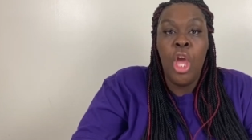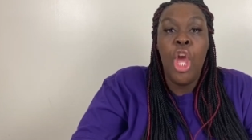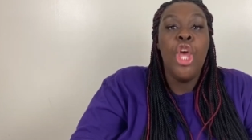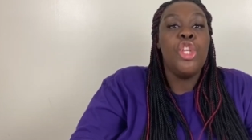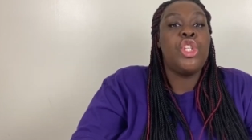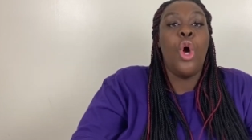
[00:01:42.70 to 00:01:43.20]

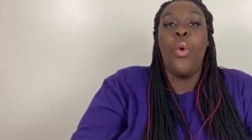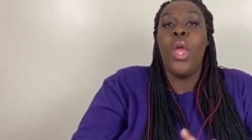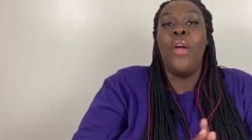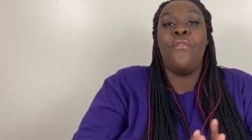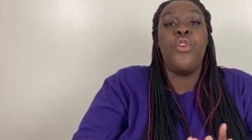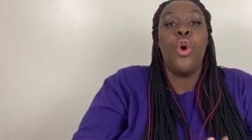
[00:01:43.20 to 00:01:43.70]
So
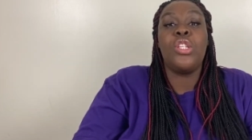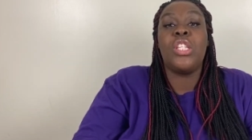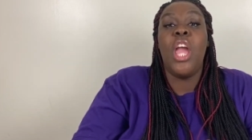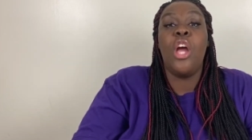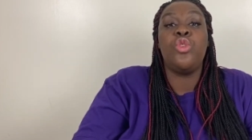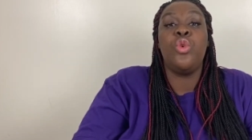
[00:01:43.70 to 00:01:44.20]
if your
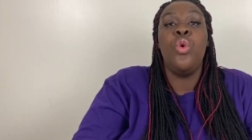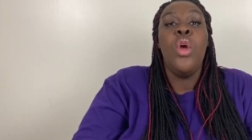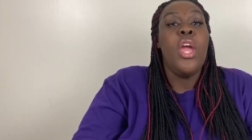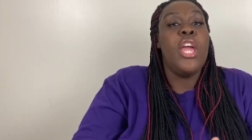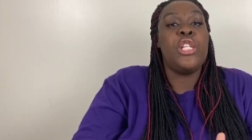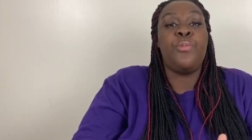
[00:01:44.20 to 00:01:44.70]
schedule
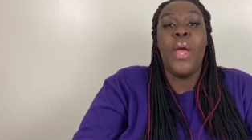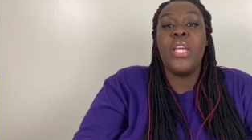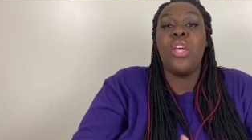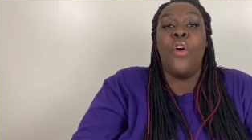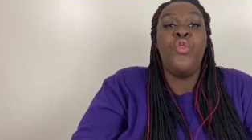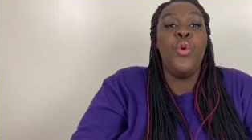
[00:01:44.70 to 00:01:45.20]
is based
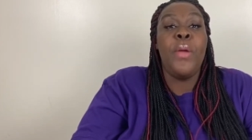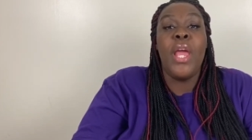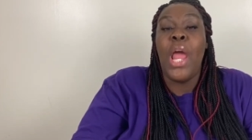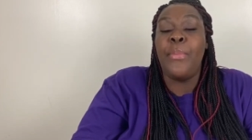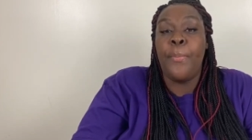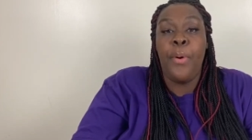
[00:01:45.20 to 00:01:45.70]
off you being
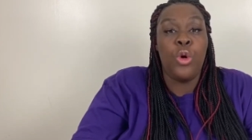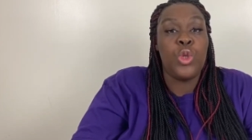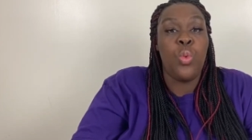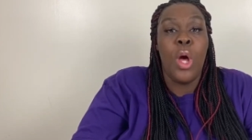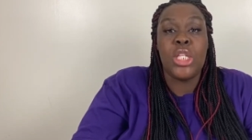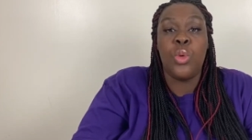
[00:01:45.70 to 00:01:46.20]
able to post
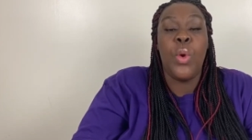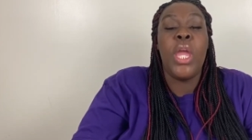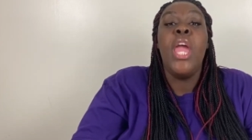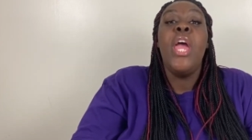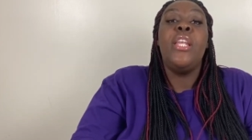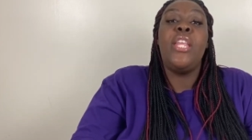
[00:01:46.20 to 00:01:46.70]
once a week,
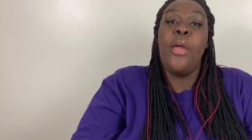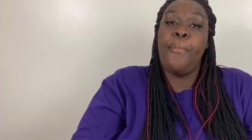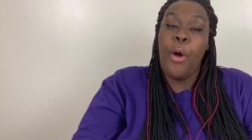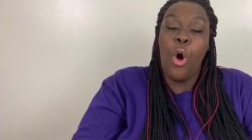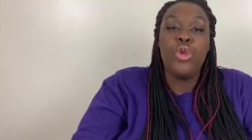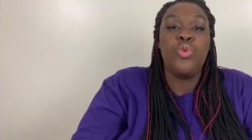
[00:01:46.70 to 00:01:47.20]
then
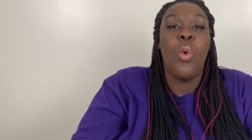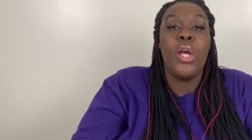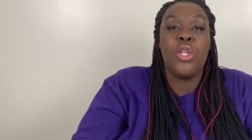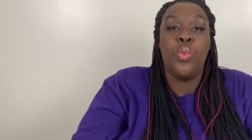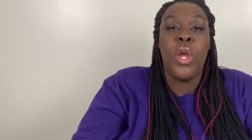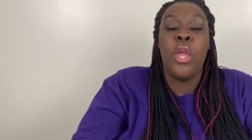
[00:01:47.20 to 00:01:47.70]
post once
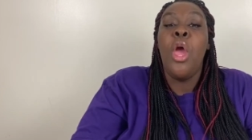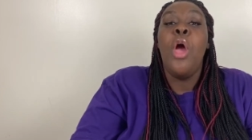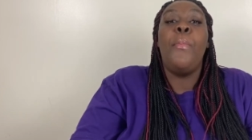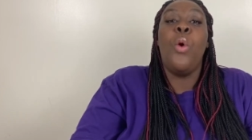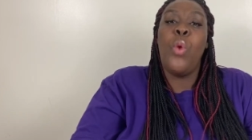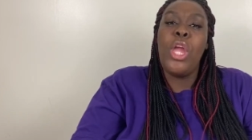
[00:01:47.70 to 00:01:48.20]
a week.
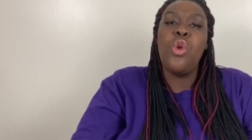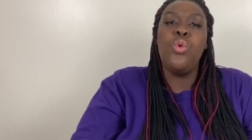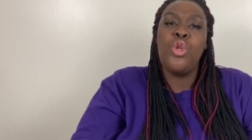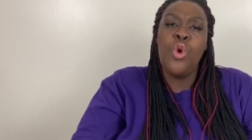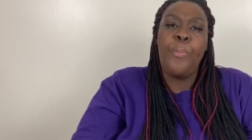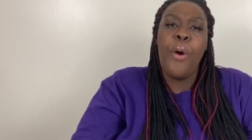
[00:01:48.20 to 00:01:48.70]
But when you
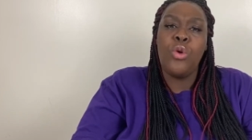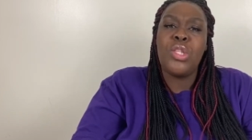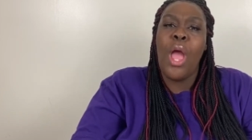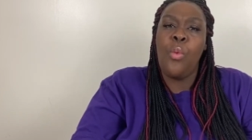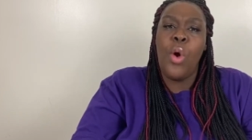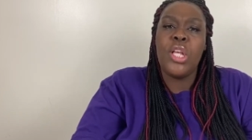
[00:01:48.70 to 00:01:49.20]
do post
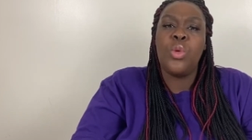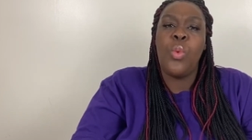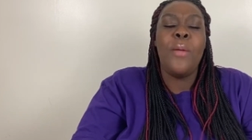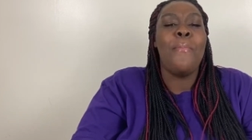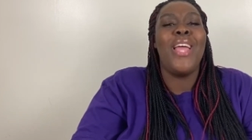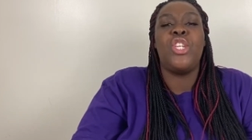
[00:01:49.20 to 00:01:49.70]
that once a
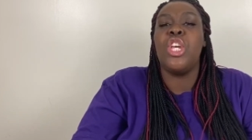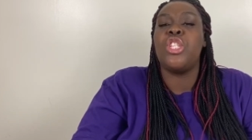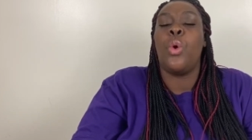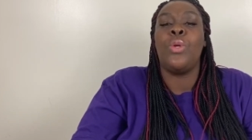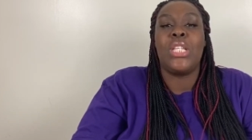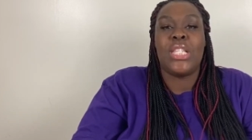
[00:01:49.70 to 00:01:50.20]
week, make sure it's
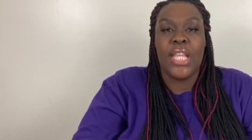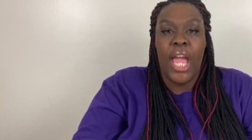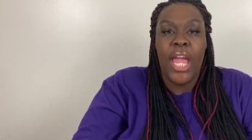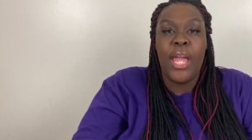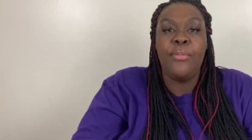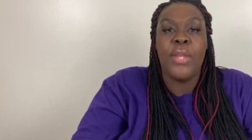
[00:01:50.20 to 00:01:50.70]
on the
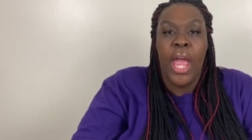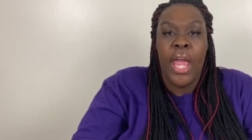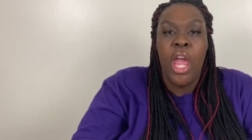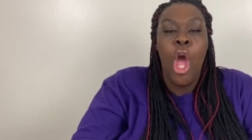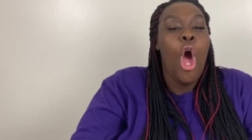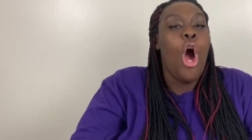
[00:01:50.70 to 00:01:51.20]
same
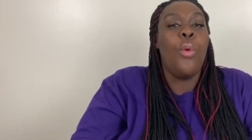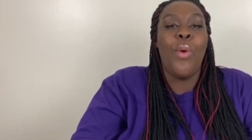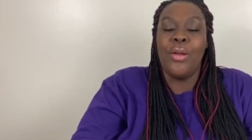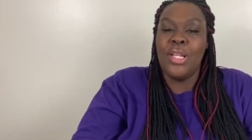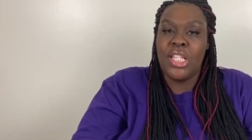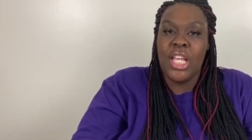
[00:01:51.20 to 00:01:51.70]
day,
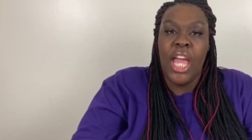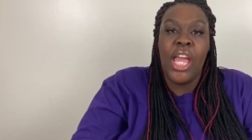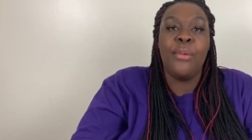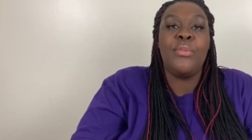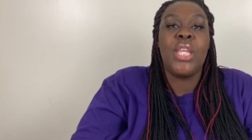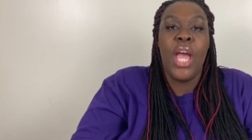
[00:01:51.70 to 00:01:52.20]
around the
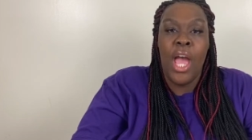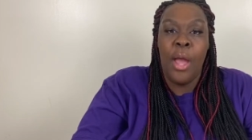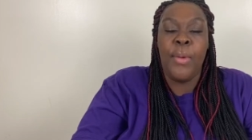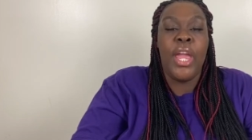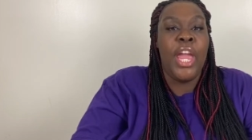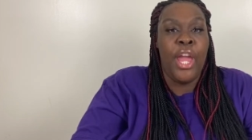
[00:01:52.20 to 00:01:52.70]
same
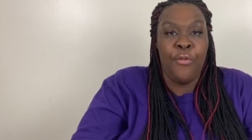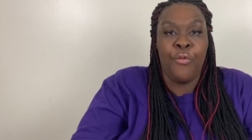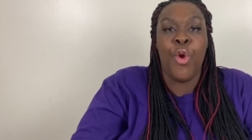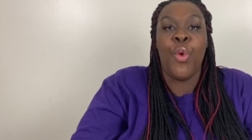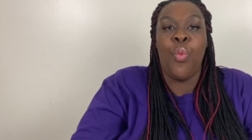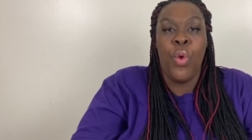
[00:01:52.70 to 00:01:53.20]
time
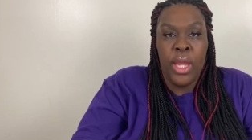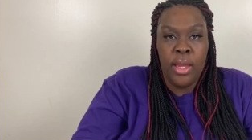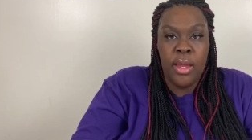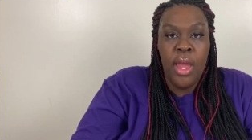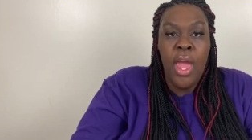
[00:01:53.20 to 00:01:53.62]
every week.